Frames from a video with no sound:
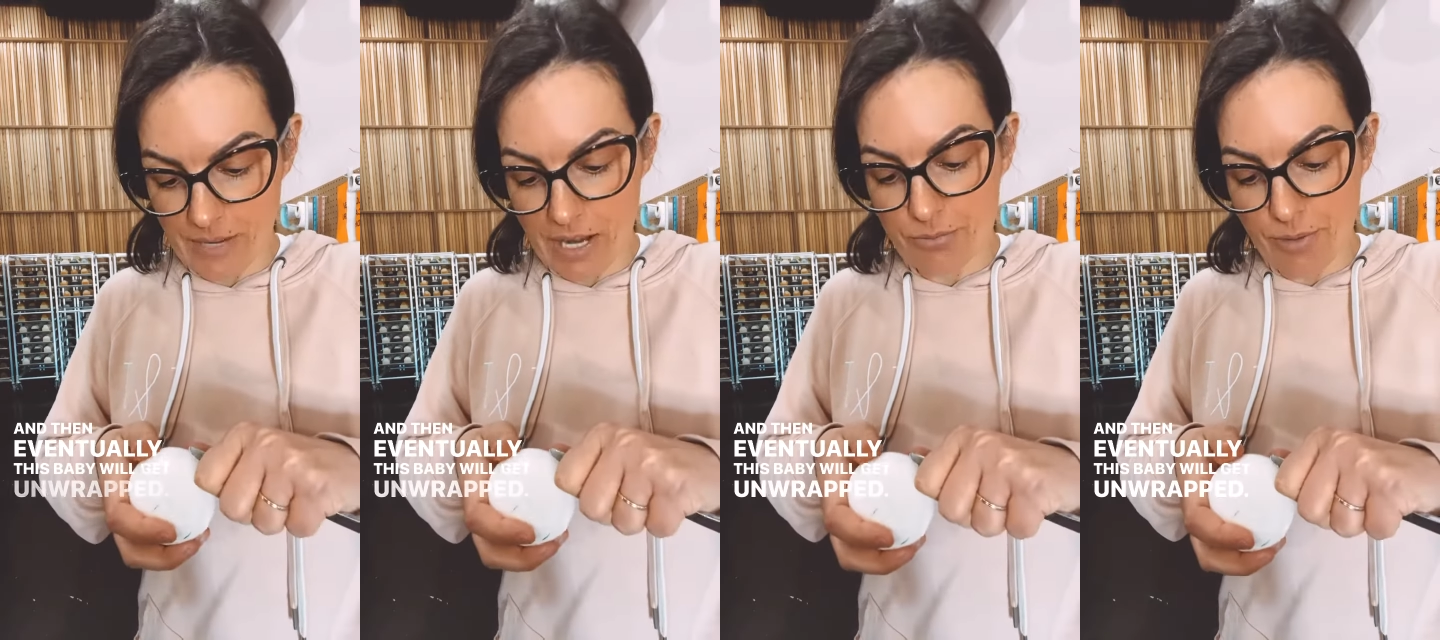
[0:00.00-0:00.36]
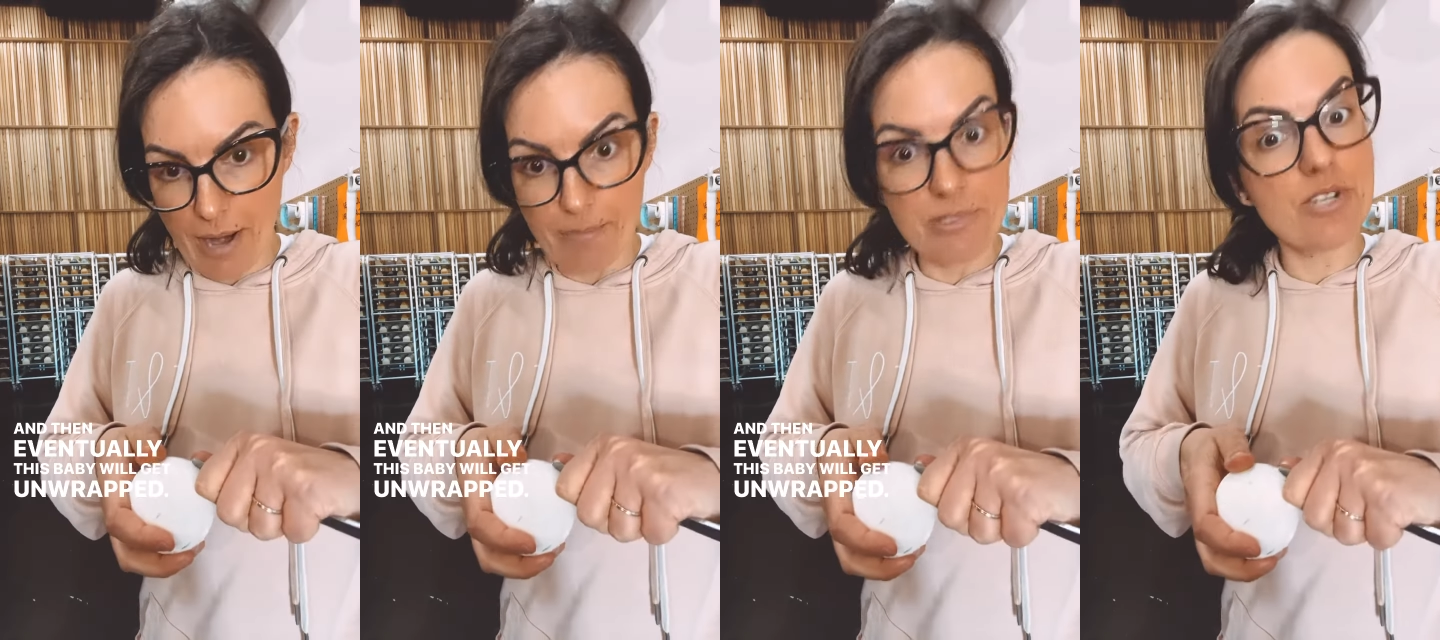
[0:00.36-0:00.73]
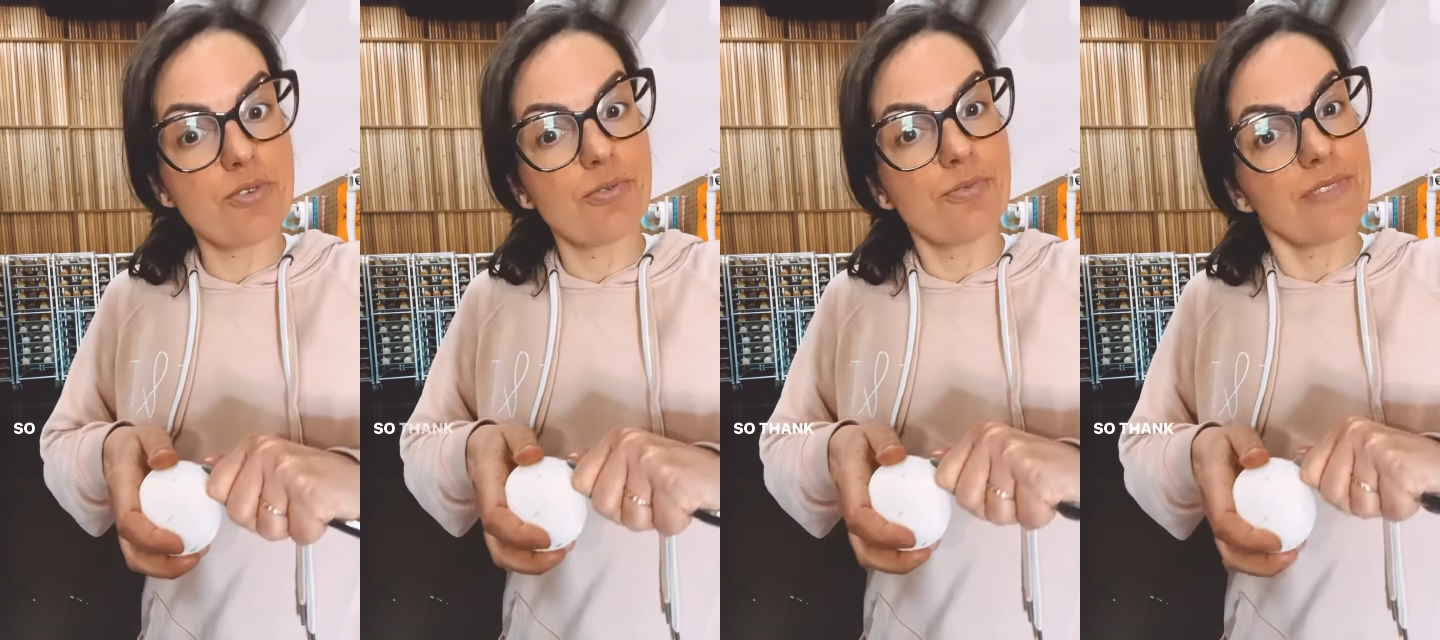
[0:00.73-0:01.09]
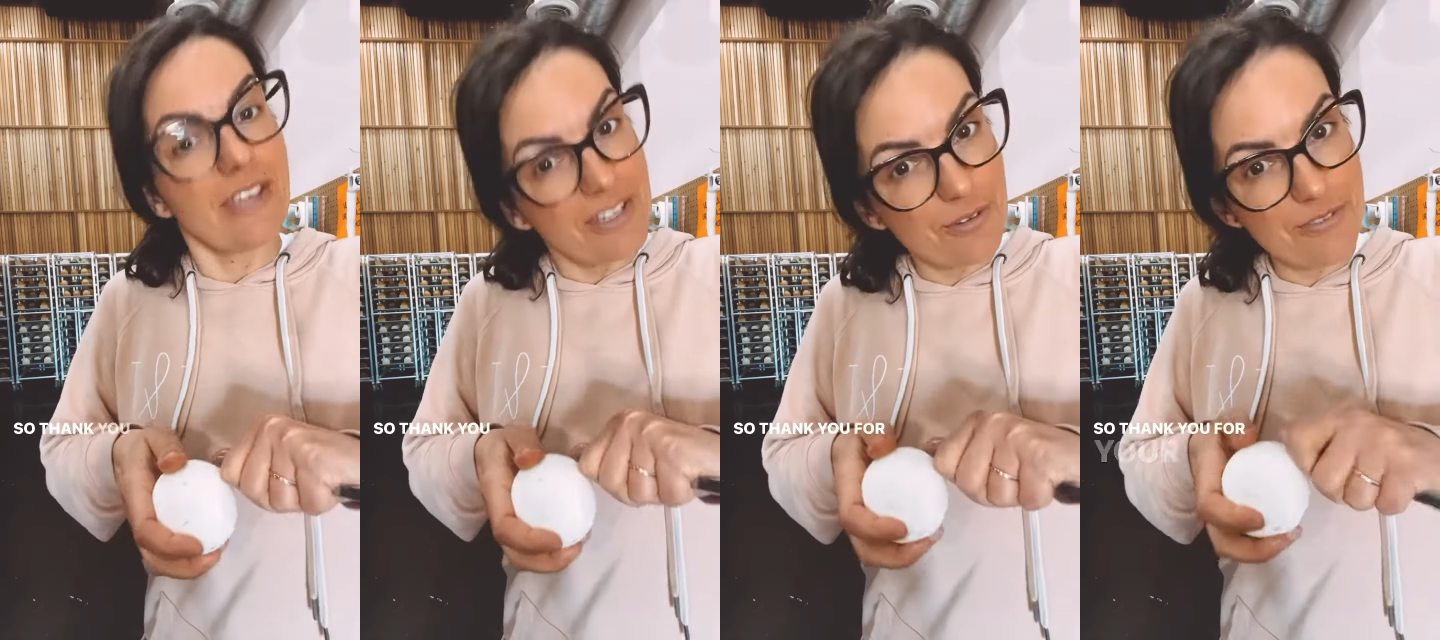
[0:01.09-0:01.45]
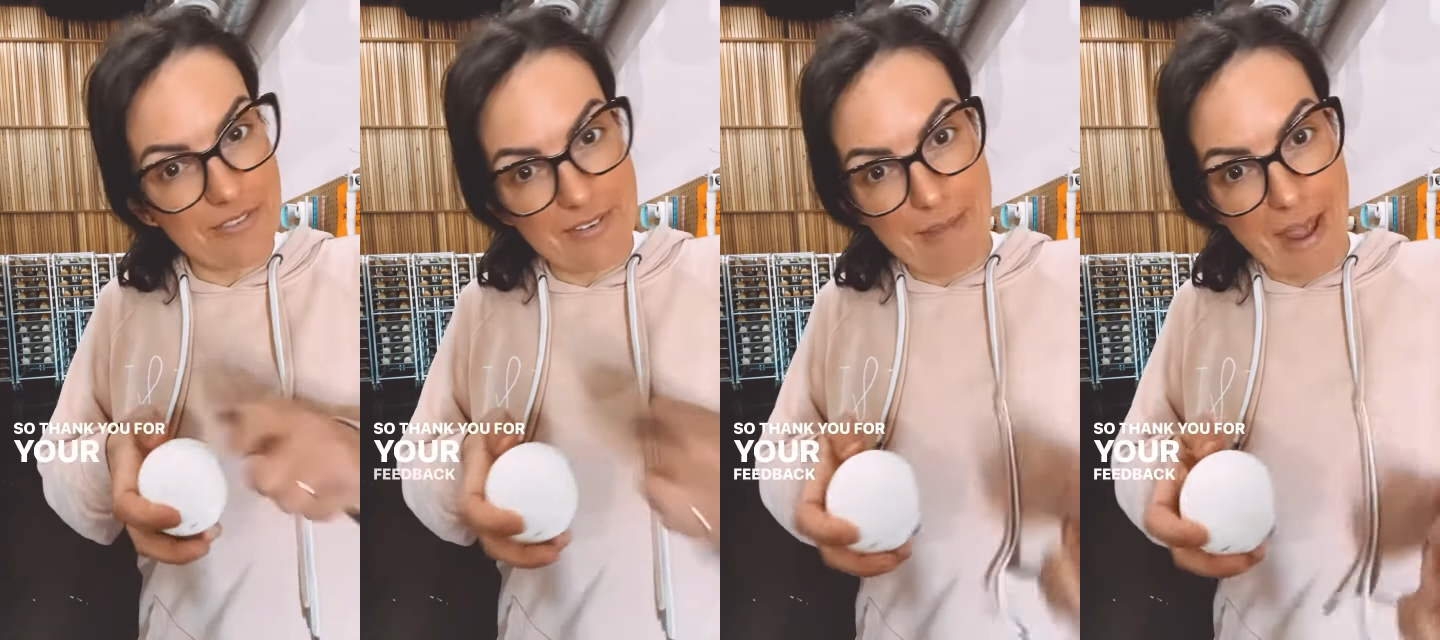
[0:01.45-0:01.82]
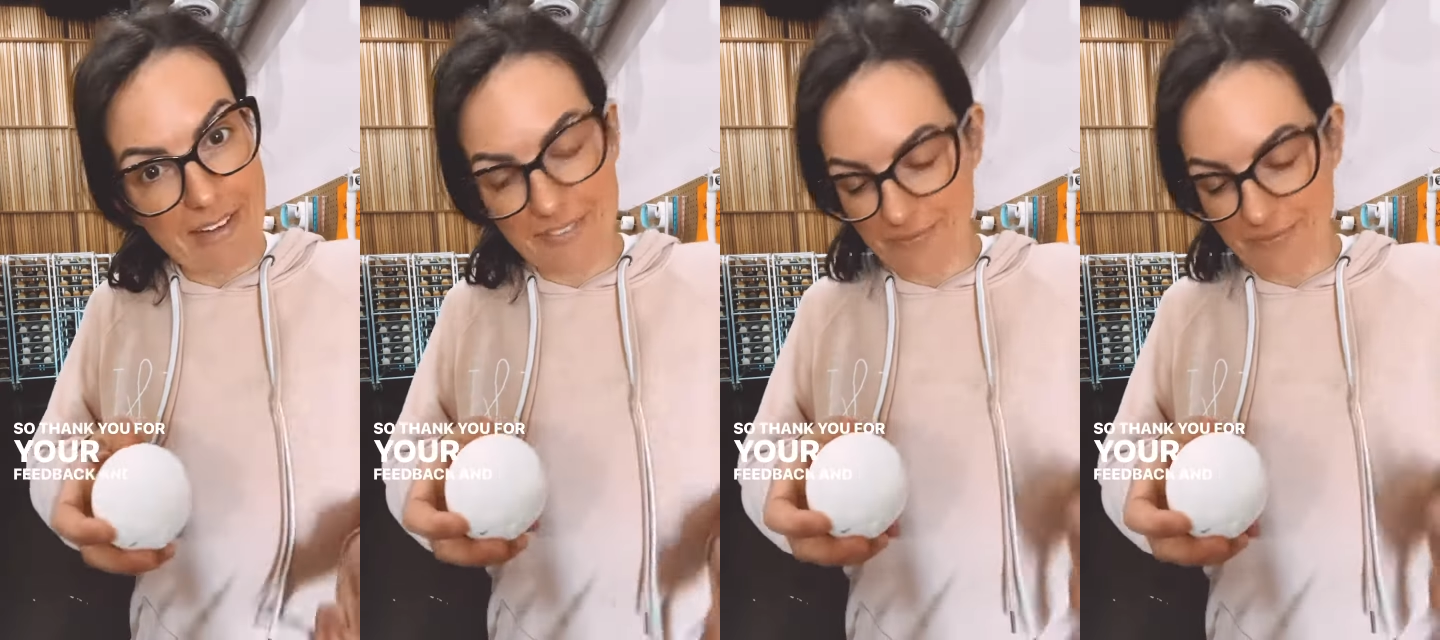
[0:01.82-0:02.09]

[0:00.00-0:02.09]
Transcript: unwrapped. So thank you for your feedback.